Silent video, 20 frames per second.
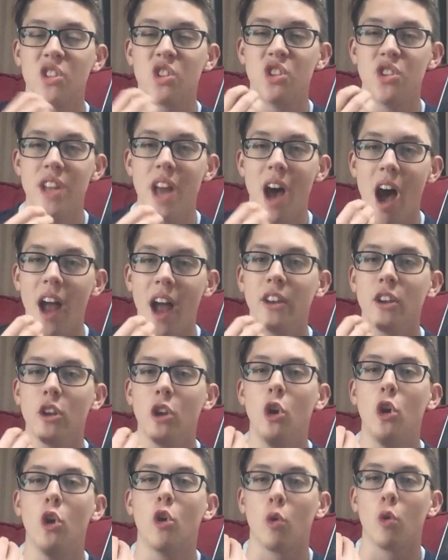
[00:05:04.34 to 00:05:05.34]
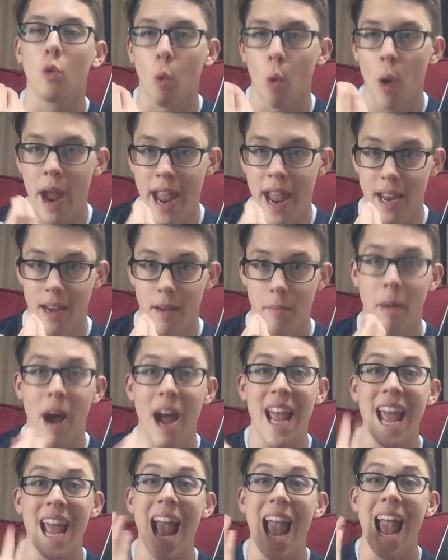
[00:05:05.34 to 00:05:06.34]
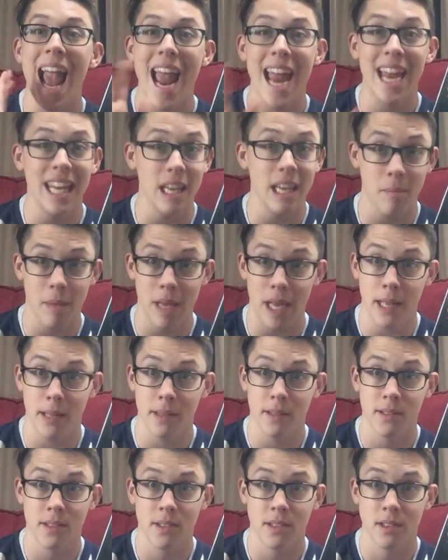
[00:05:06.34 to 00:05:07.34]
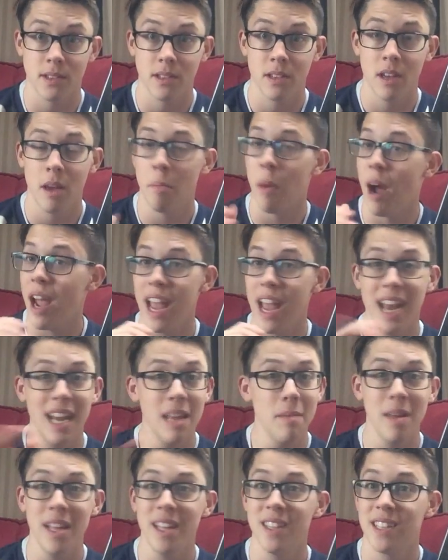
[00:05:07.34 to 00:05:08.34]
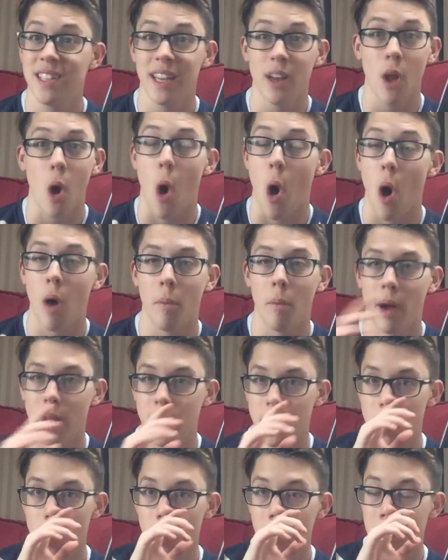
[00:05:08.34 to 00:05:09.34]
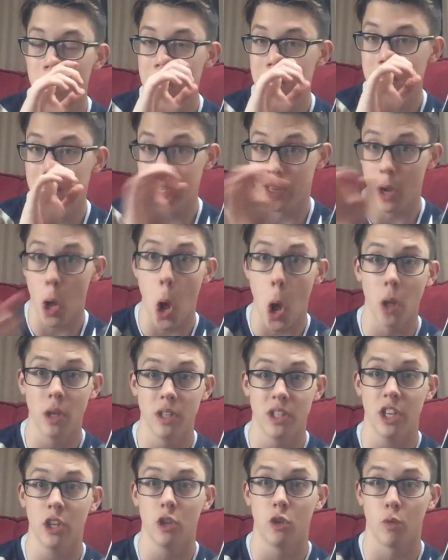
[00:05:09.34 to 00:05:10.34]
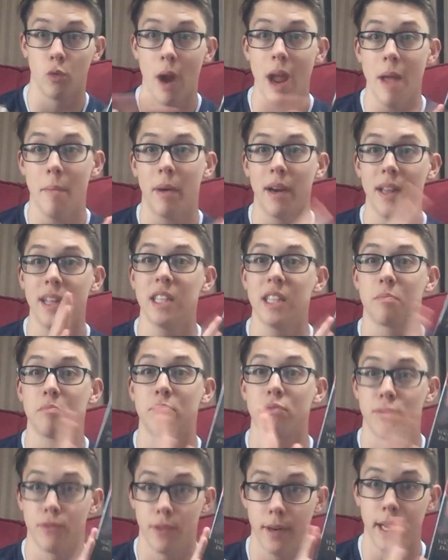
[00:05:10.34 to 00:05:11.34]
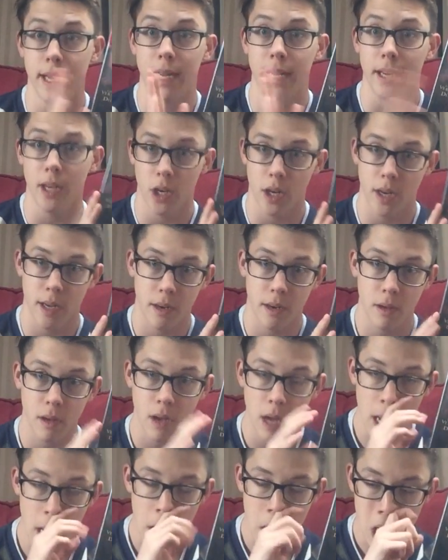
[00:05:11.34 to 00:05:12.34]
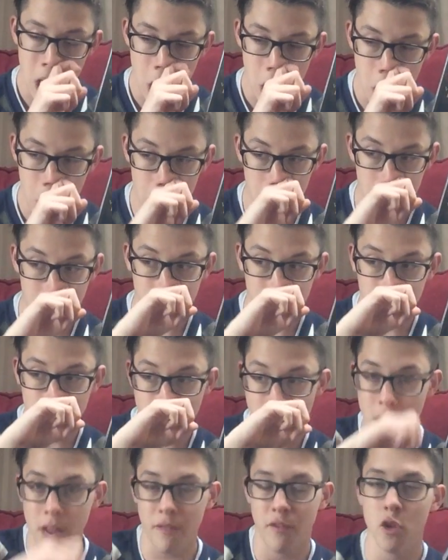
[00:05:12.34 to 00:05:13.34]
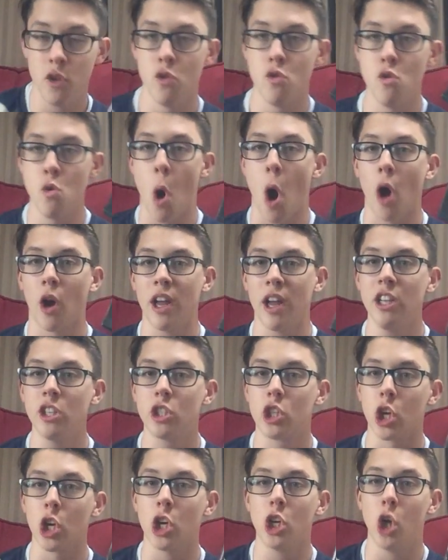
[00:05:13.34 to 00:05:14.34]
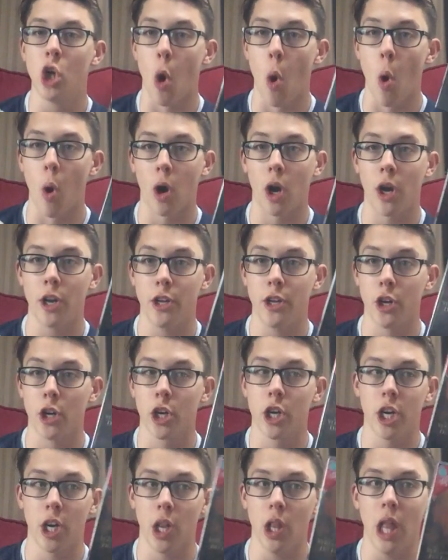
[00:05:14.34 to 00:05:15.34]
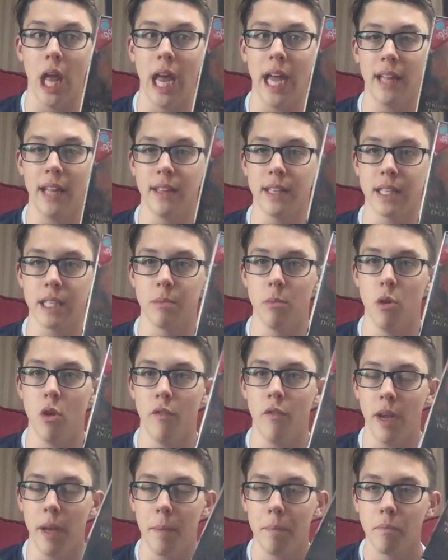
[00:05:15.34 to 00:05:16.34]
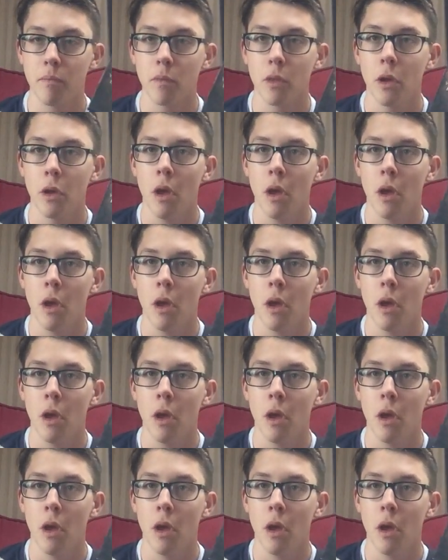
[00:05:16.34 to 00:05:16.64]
it's not great by any means. By any means at all. By no means at all is it great, but it is pretty good. And if you are into gore, you're gonna like this movie.